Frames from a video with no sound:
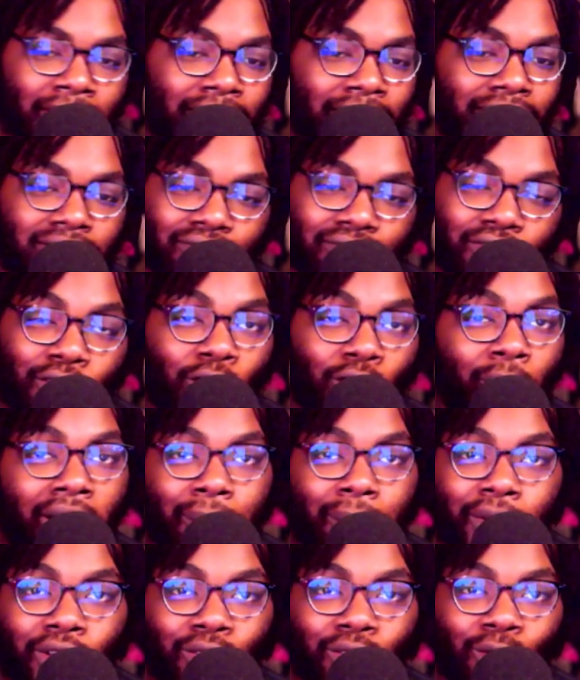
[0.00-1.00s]
Video might
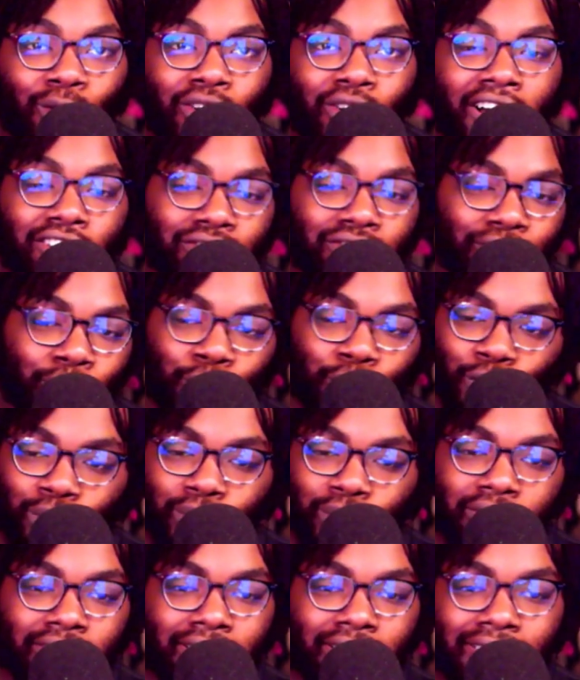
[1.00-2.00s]
be a little controversial,
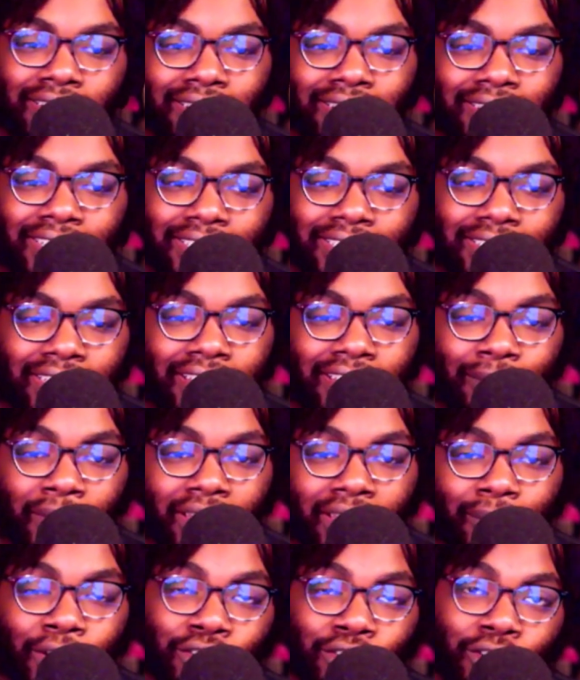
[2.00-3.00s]
but let's get it, man.
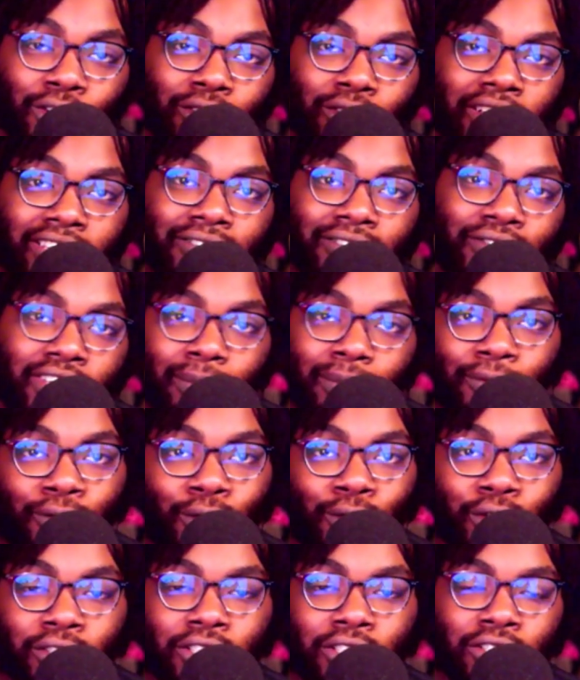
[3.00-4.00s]
Make sure you like the video
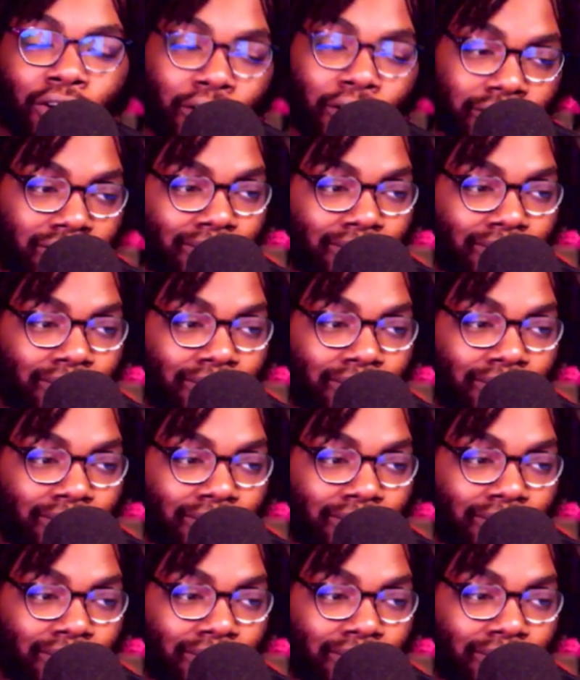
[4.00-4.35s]
before it starts.